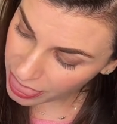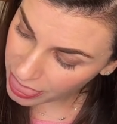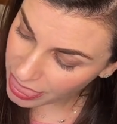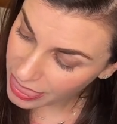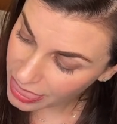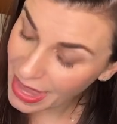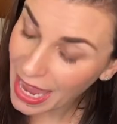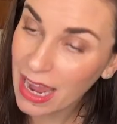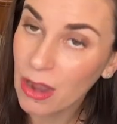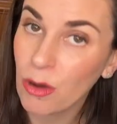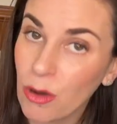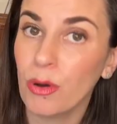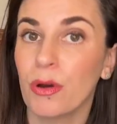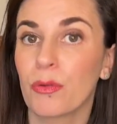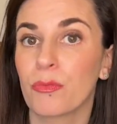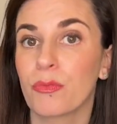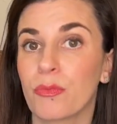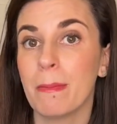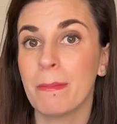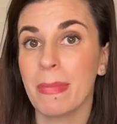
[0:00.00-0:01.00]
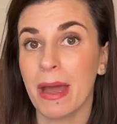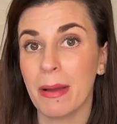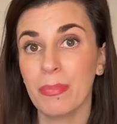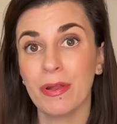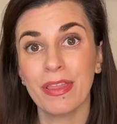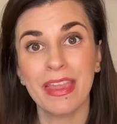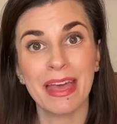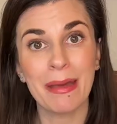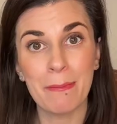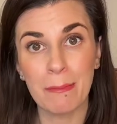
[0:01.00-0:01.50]
Now, remember
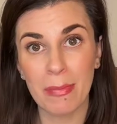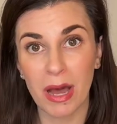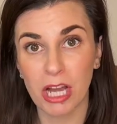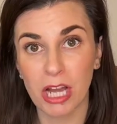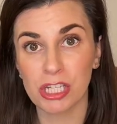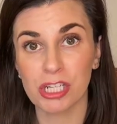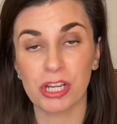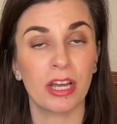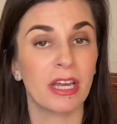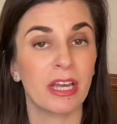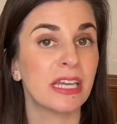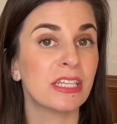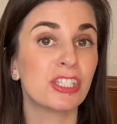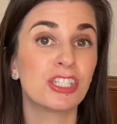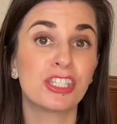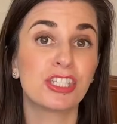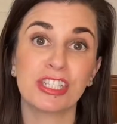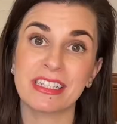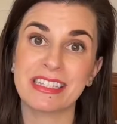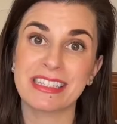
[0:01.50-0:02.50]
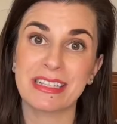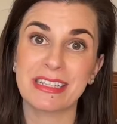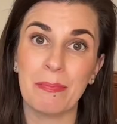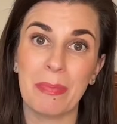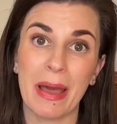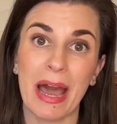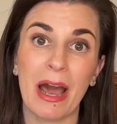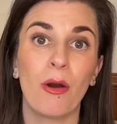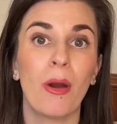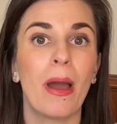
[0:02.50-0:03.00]
that Mahjong is just
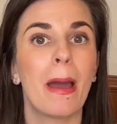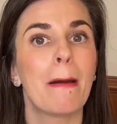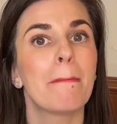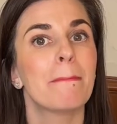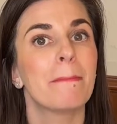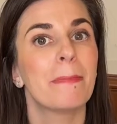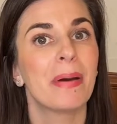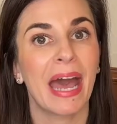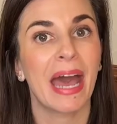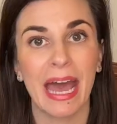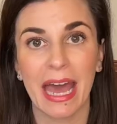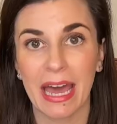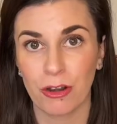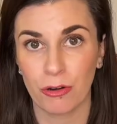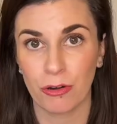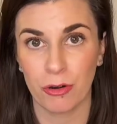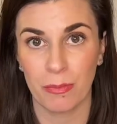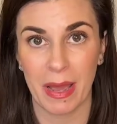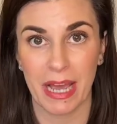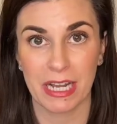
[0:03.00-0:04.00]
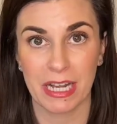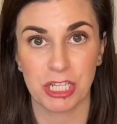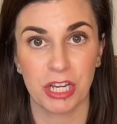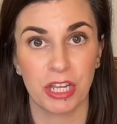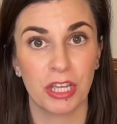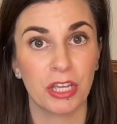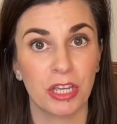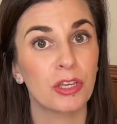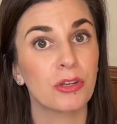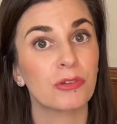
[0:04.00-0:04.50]
about pattern
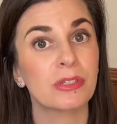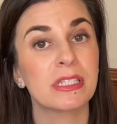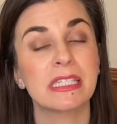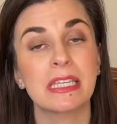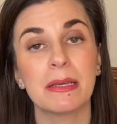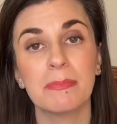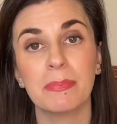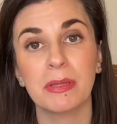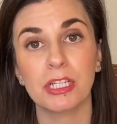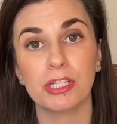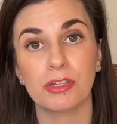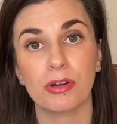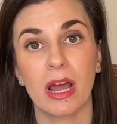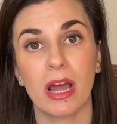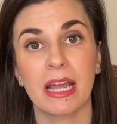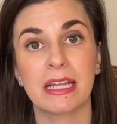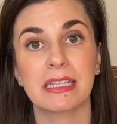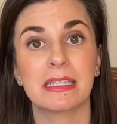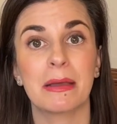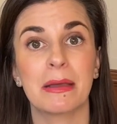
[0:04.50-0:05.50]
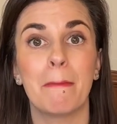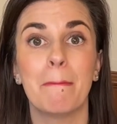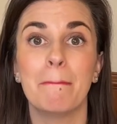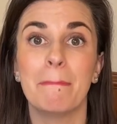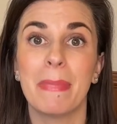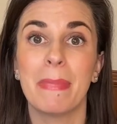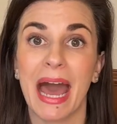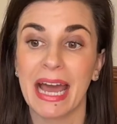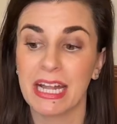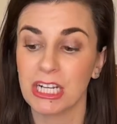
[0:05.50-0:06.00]
matching. You're simply trying to
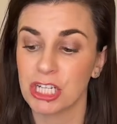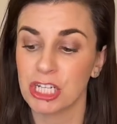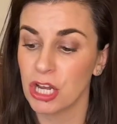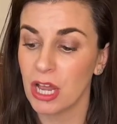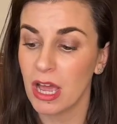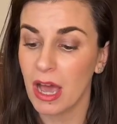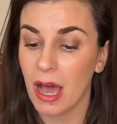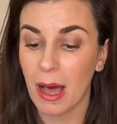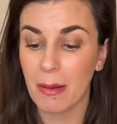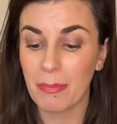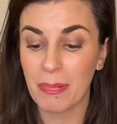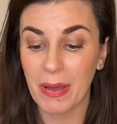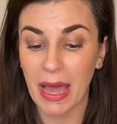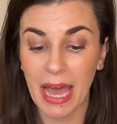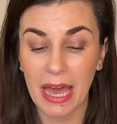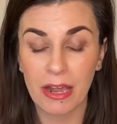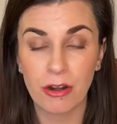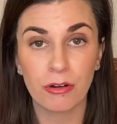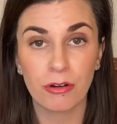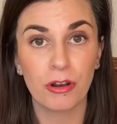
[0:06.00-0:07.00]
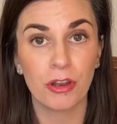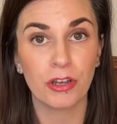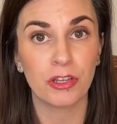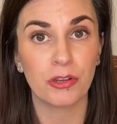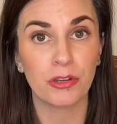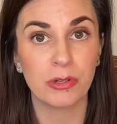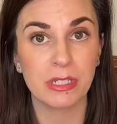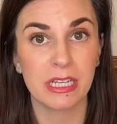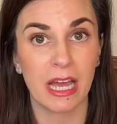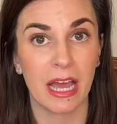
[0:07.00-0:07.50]
match a pattern on
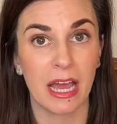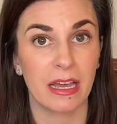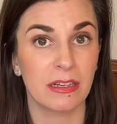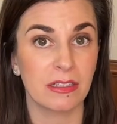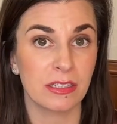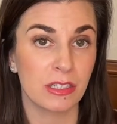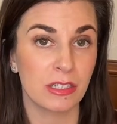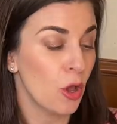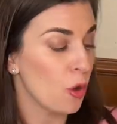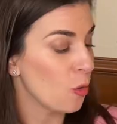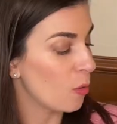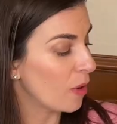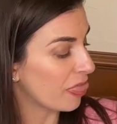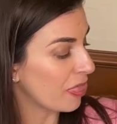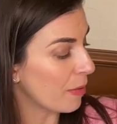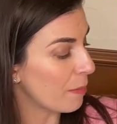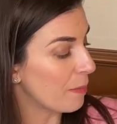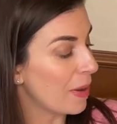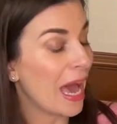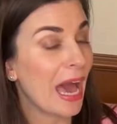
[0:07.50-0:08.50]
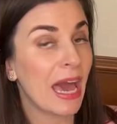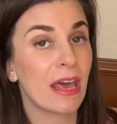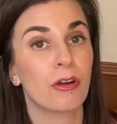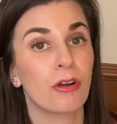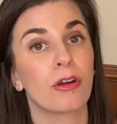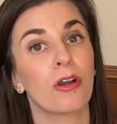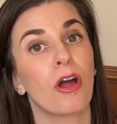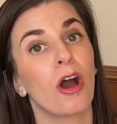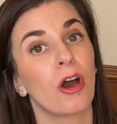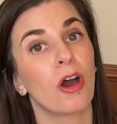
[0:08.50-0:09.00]
your tiles with the
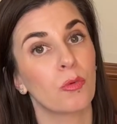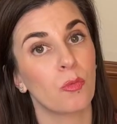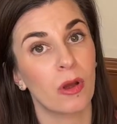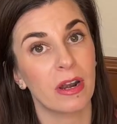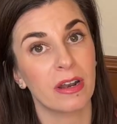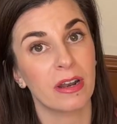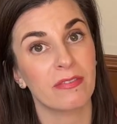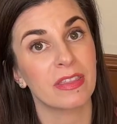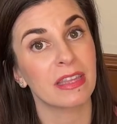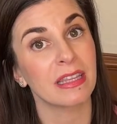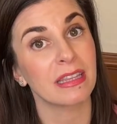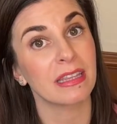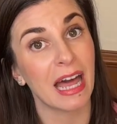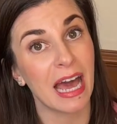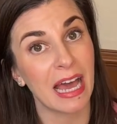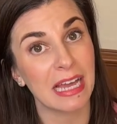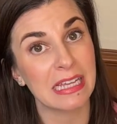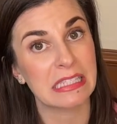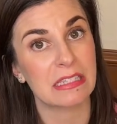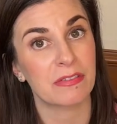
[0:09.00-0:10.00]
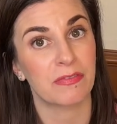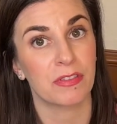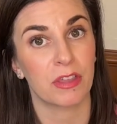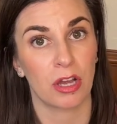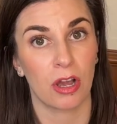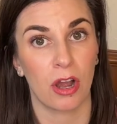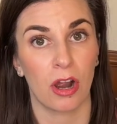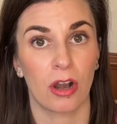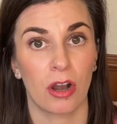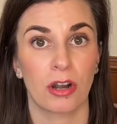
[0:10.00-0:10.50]
pattern on one of the lines of the
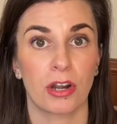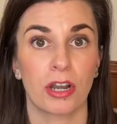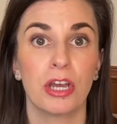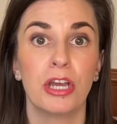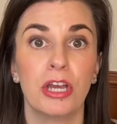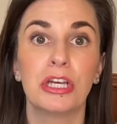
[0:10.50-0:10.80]
card.